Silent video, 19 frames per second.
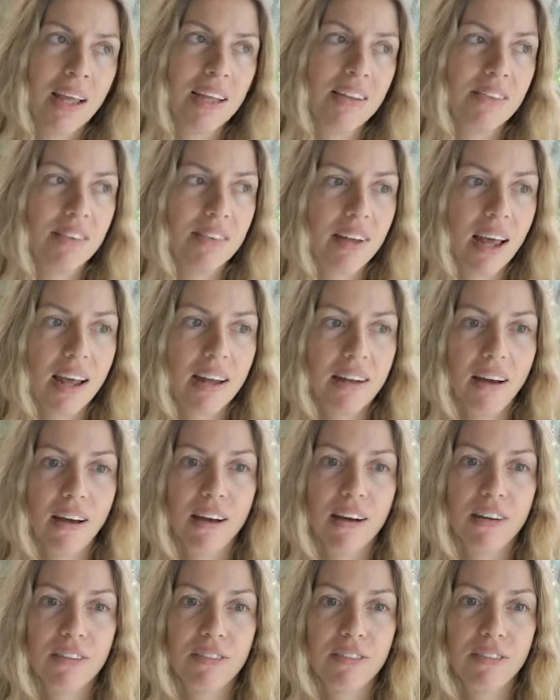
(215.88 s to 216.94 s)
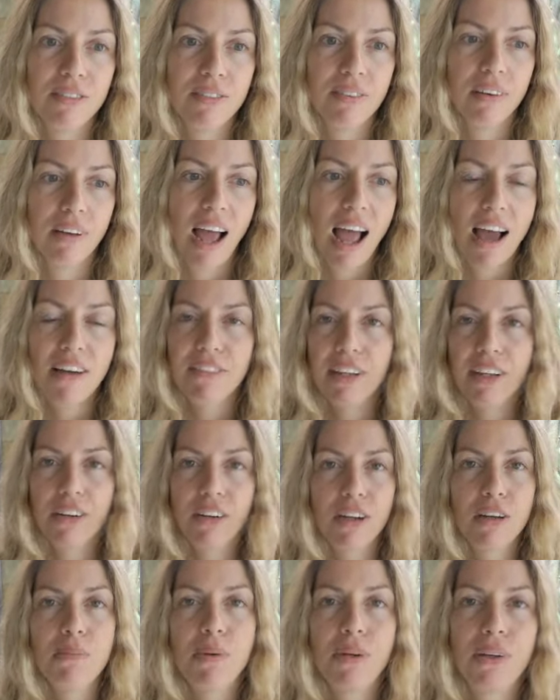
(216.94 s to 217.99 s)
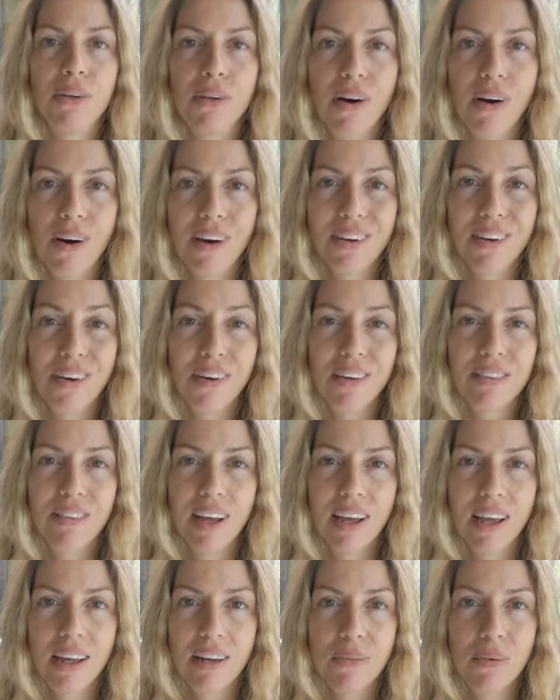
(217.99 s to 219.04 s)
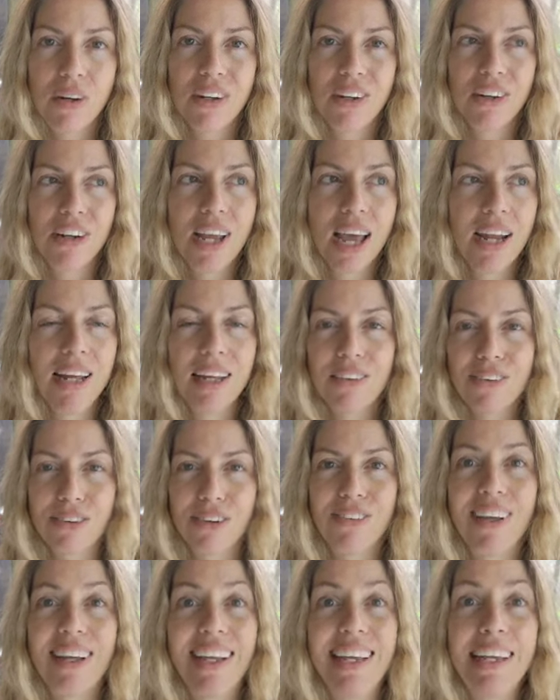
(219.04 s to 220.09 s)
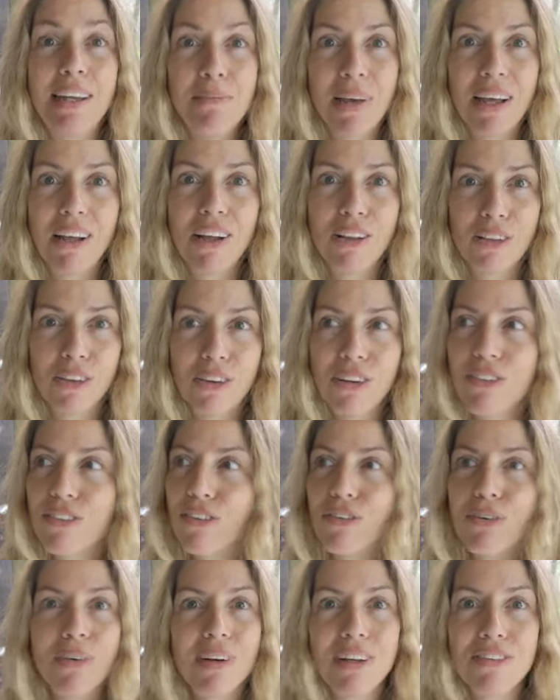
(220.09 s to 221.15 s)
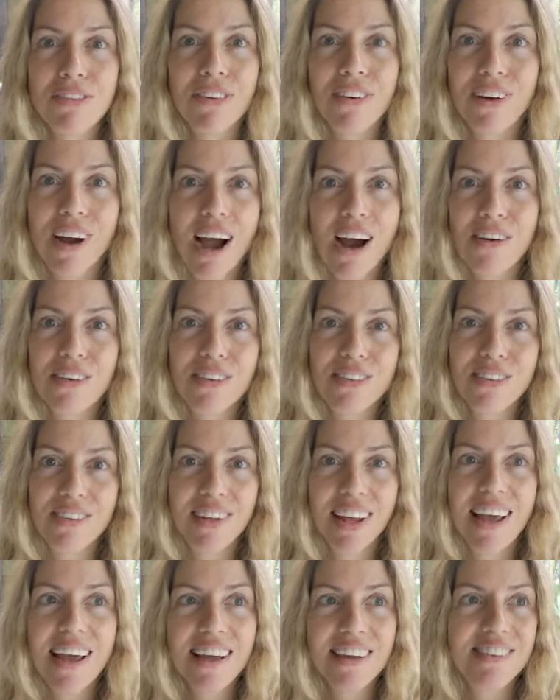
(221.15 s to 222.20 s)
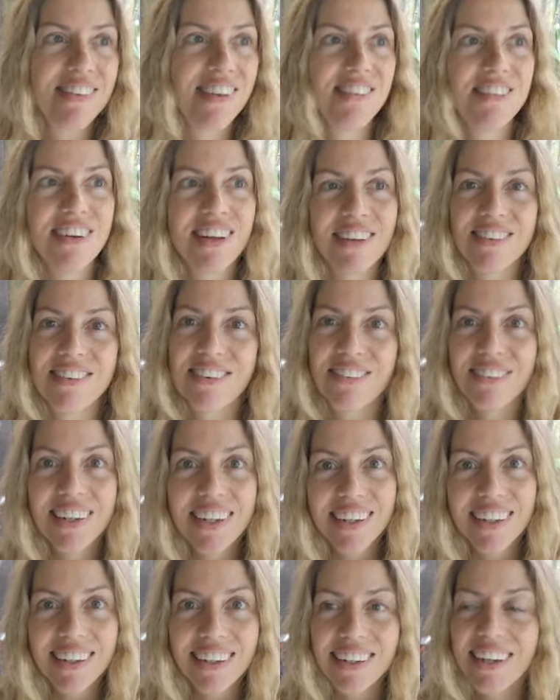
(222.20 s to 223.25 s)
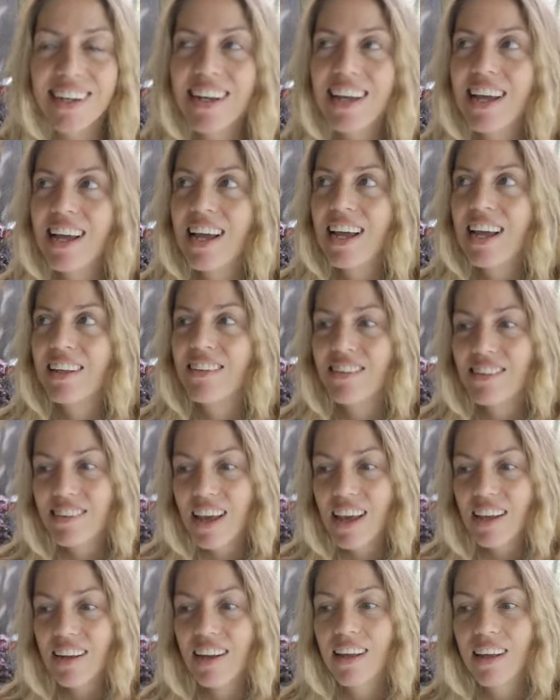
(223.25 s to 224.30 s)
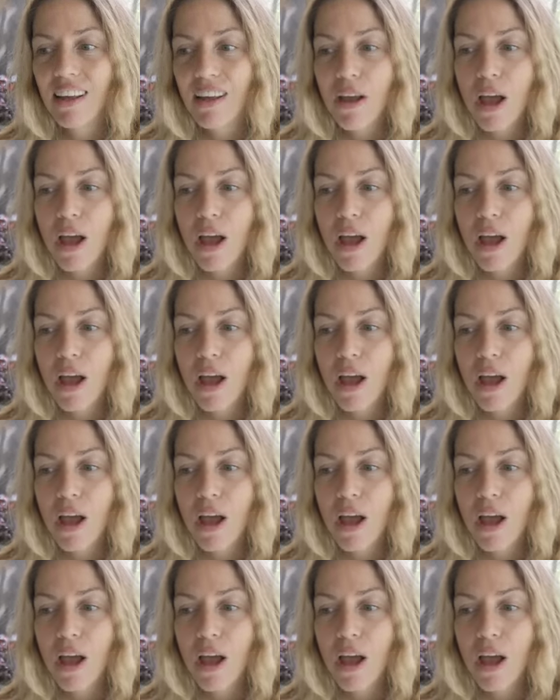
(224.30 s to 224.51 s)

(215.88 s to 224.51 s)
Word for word: instead of having your computer on all day, where you're getting sort of like email alerts twenty-four hours a day, seven days a week, instead